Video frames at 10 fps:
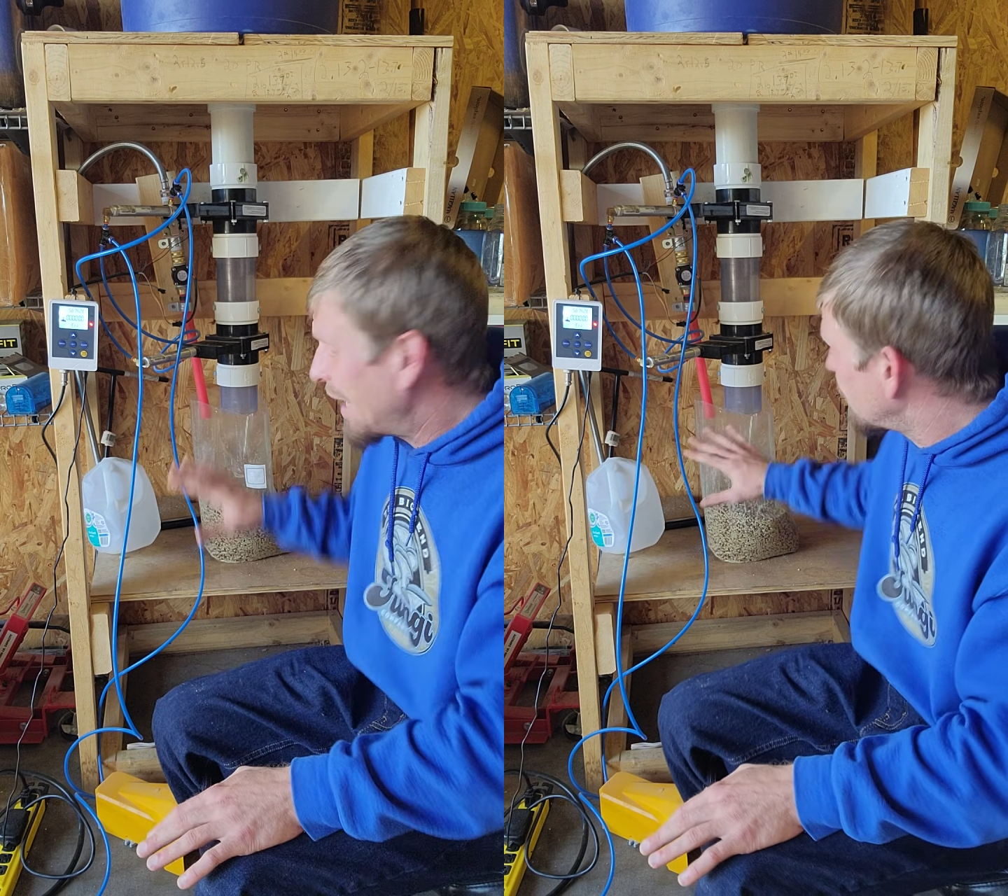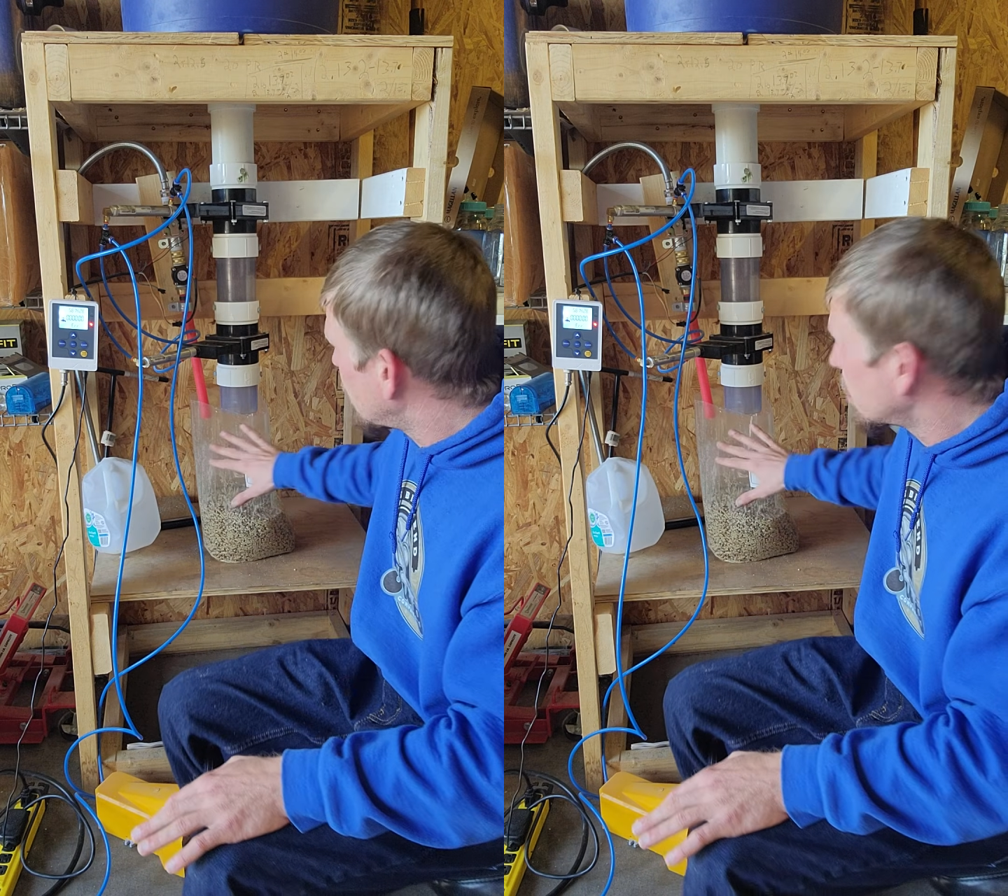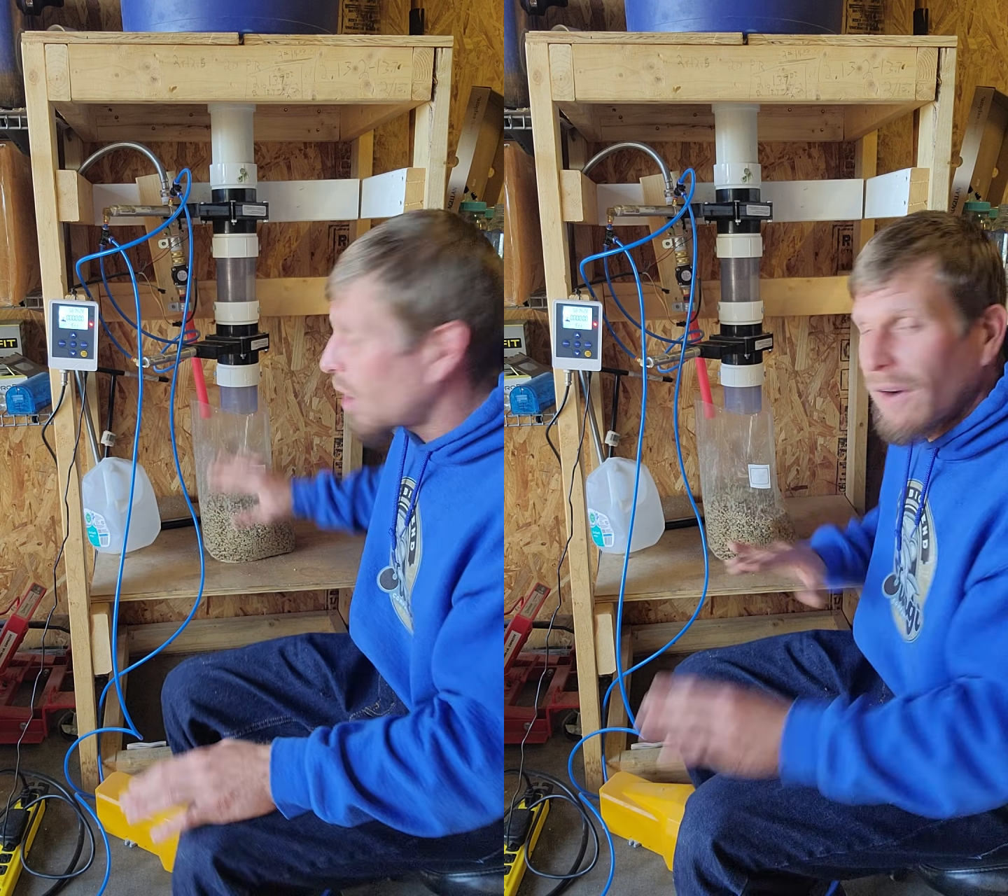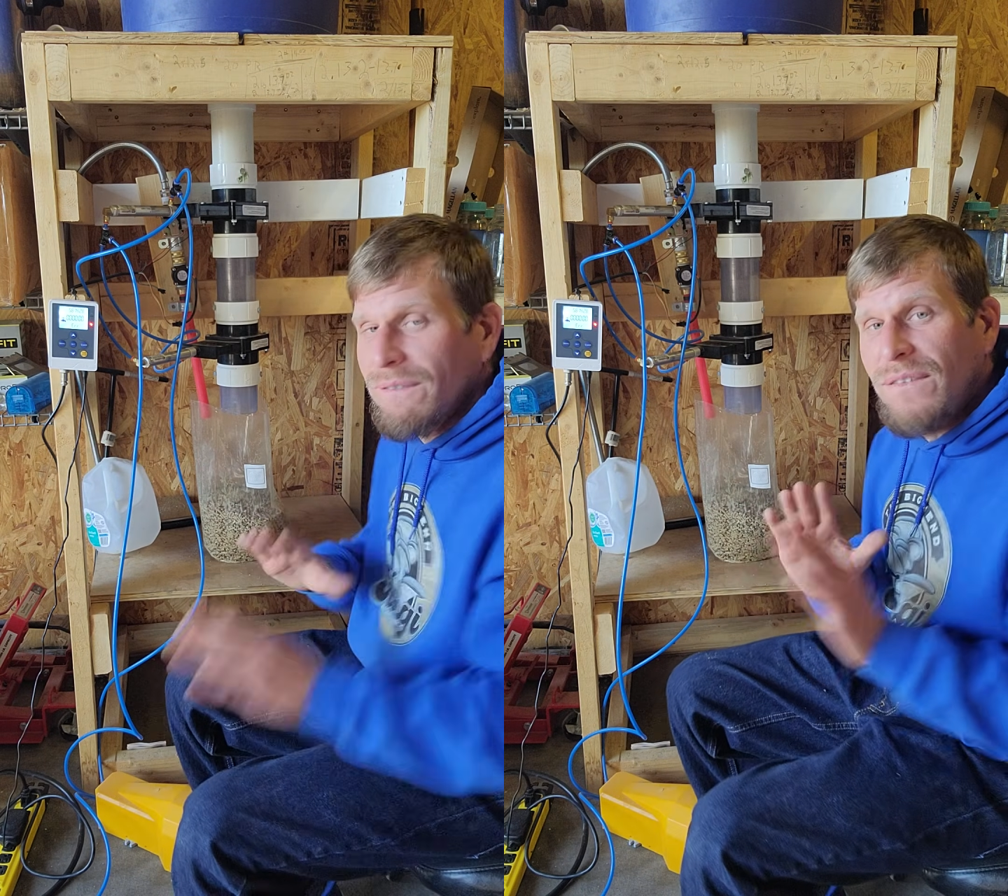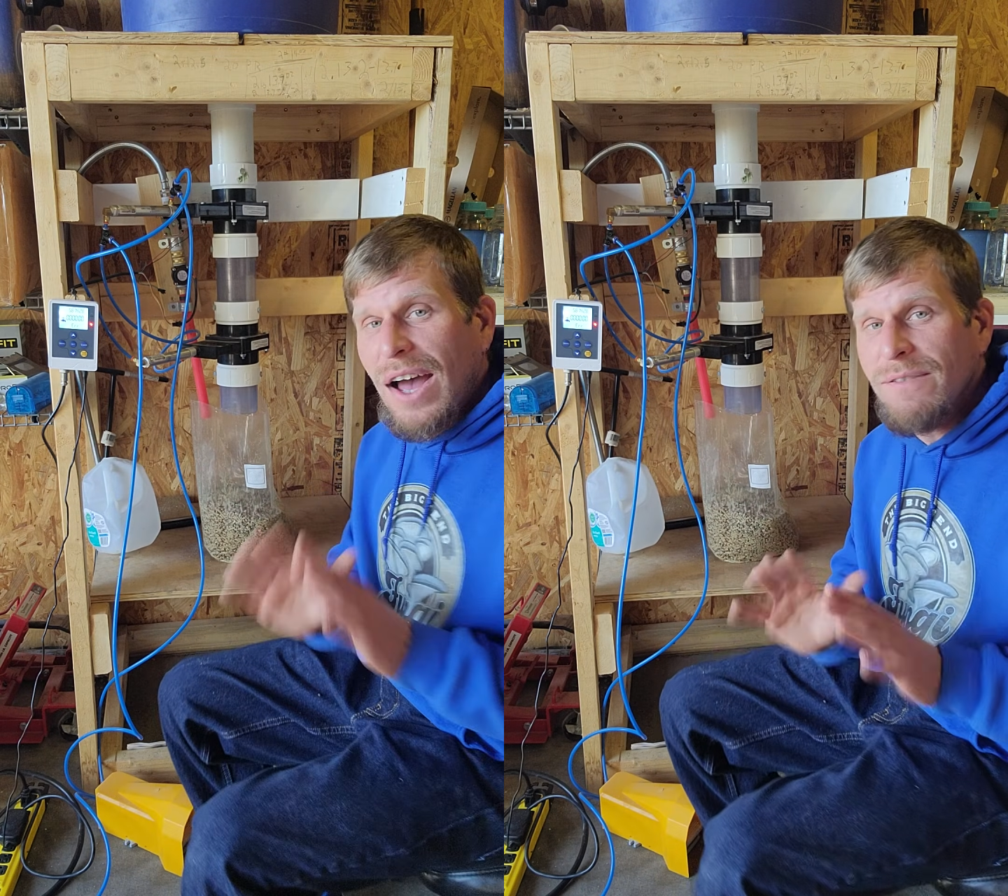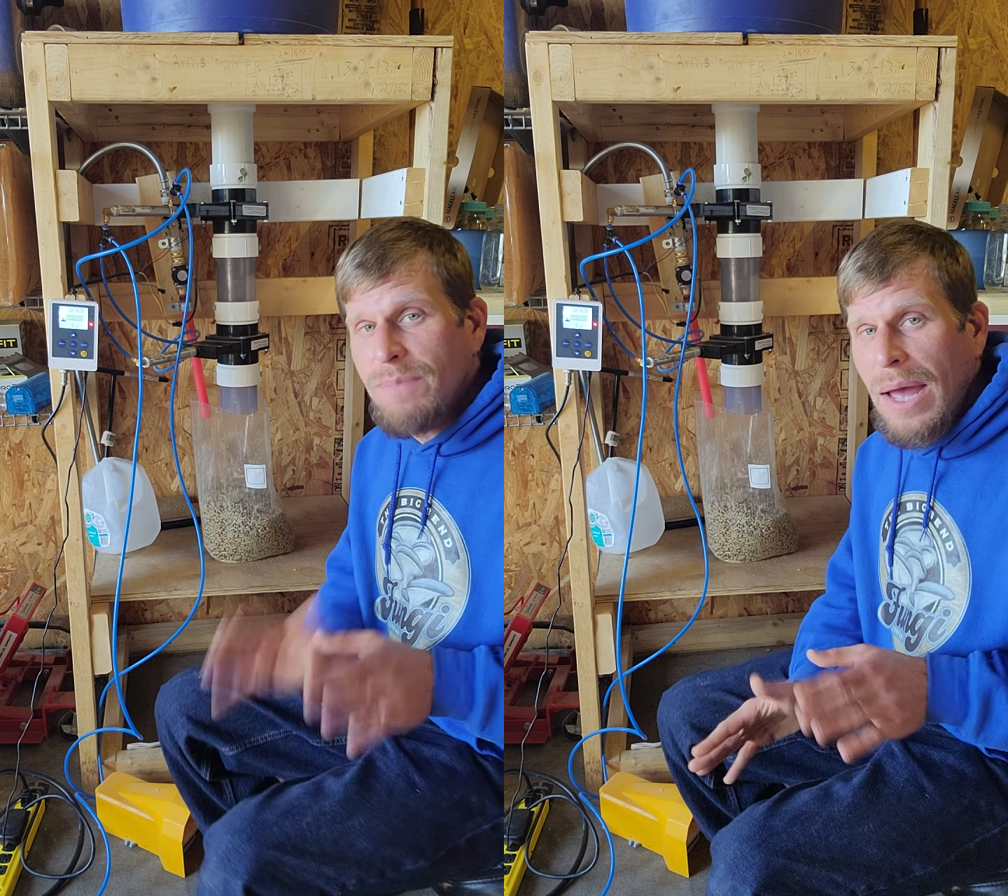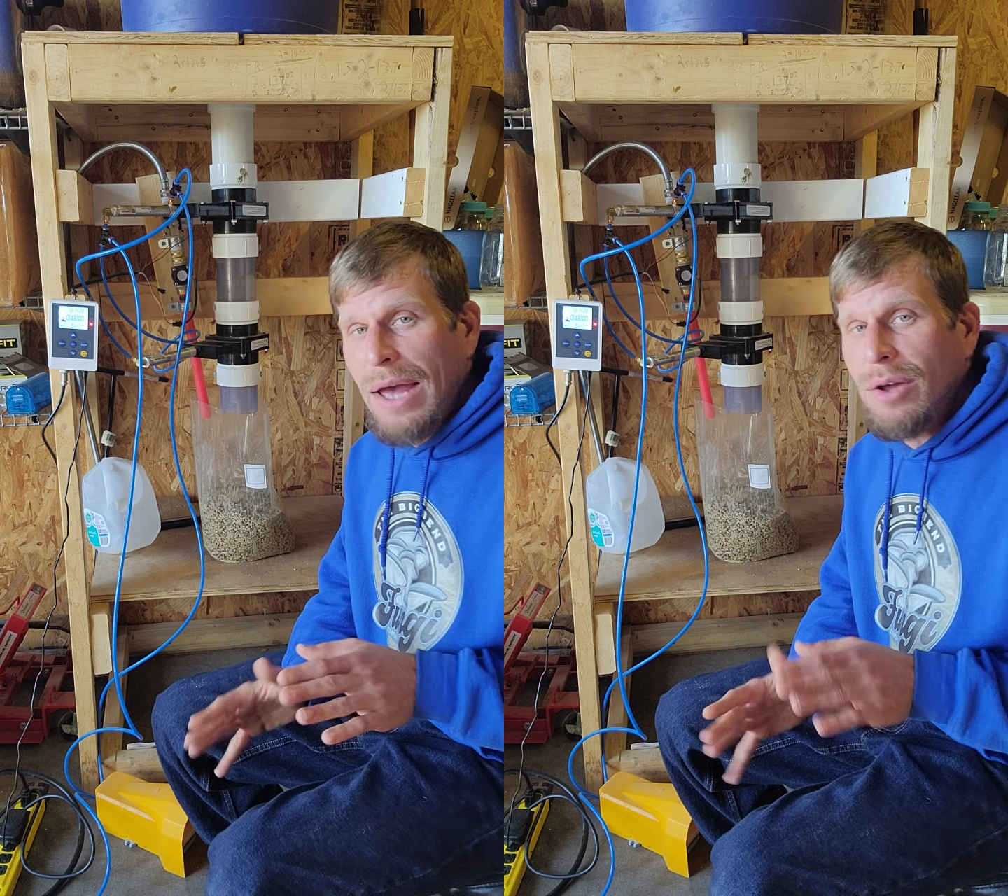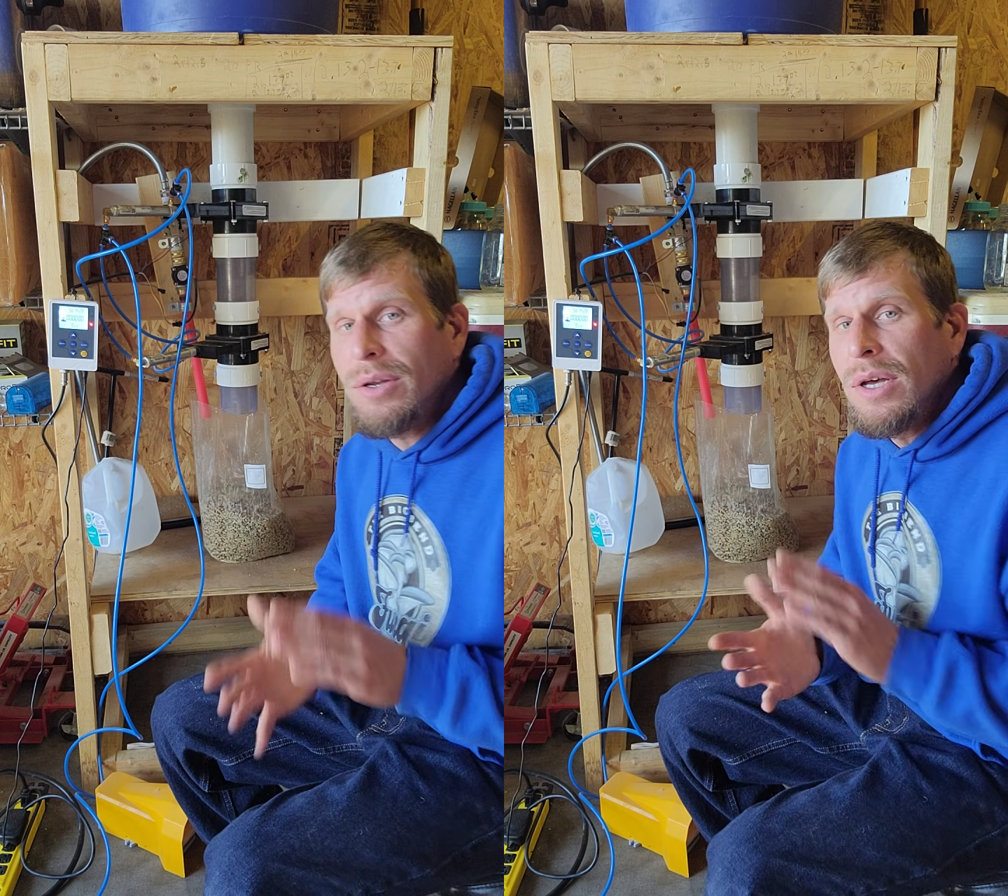gives us our
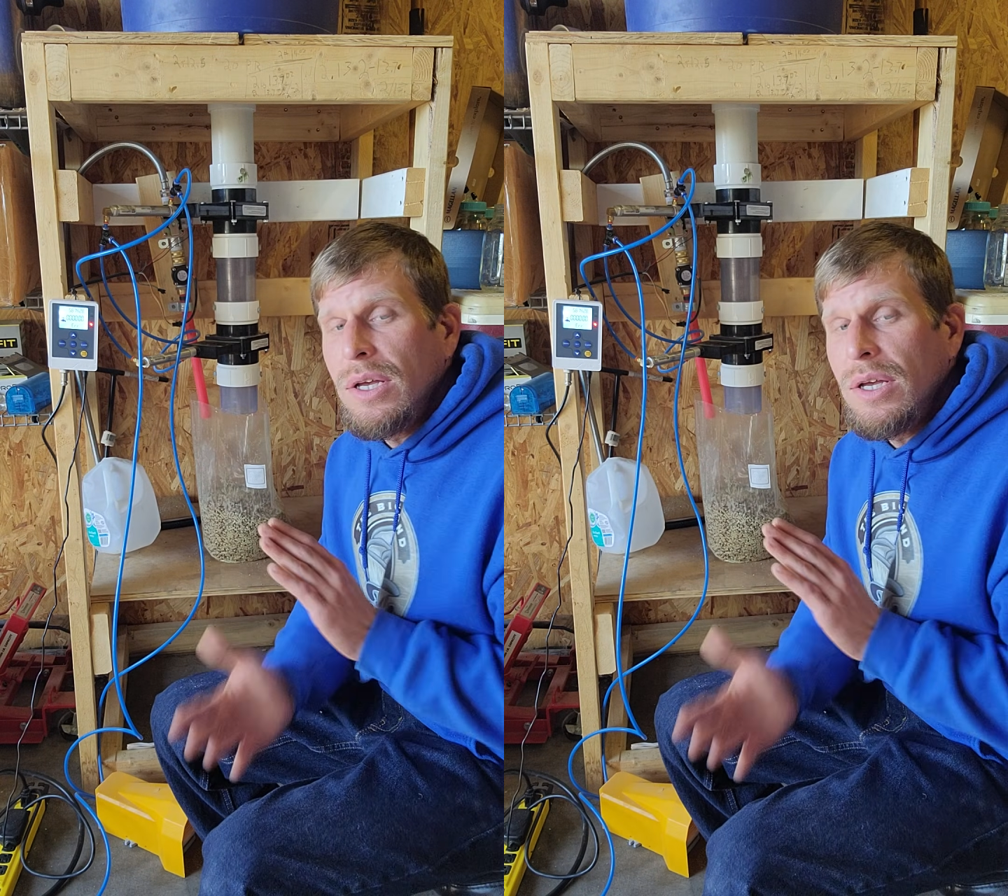5-pound